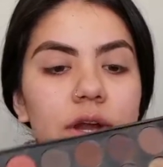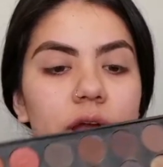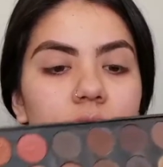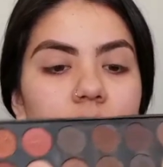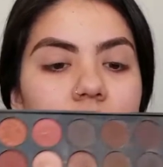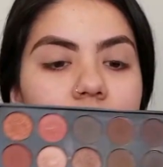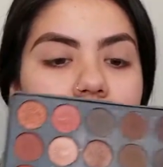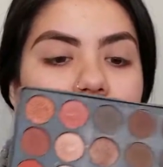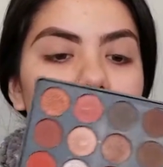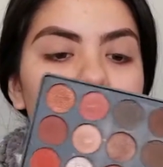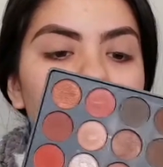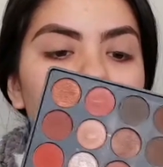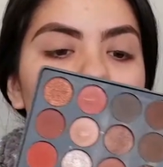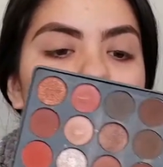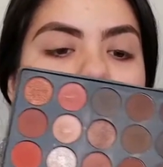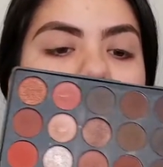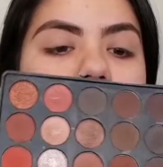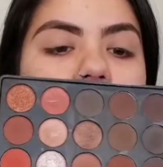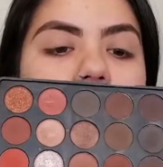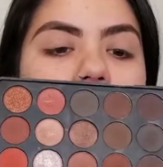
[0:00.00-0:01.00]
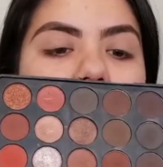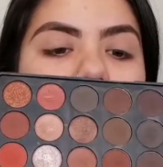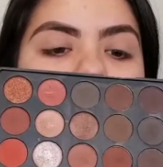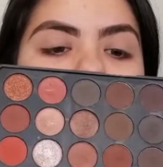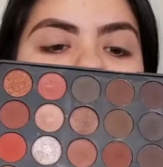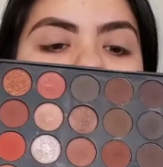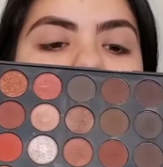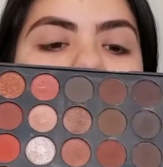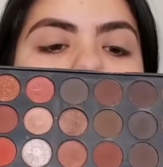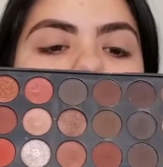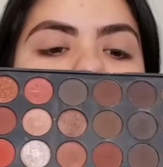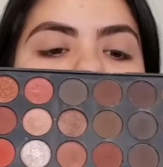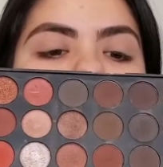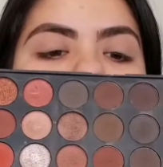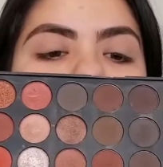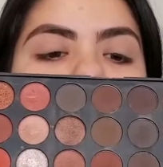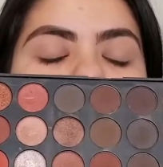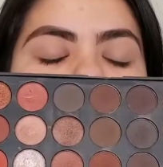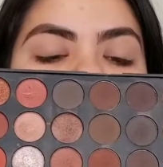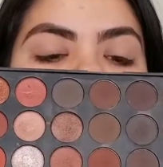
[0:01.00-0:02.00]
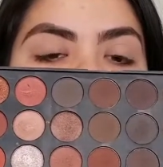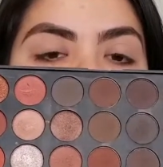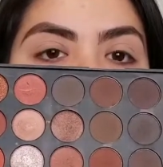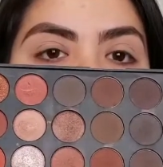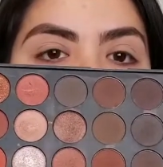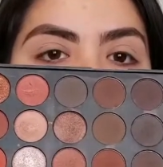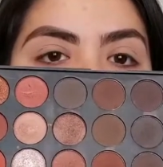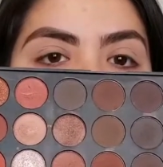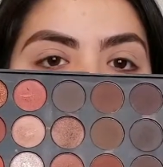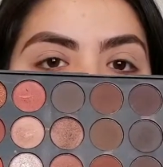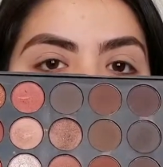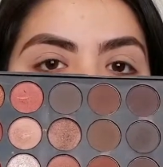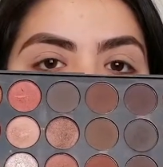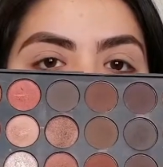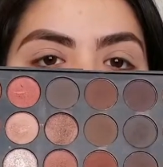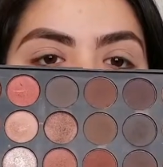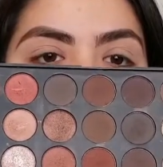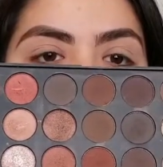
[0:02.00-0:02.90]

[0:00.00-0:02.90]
I am going to be using this color right here.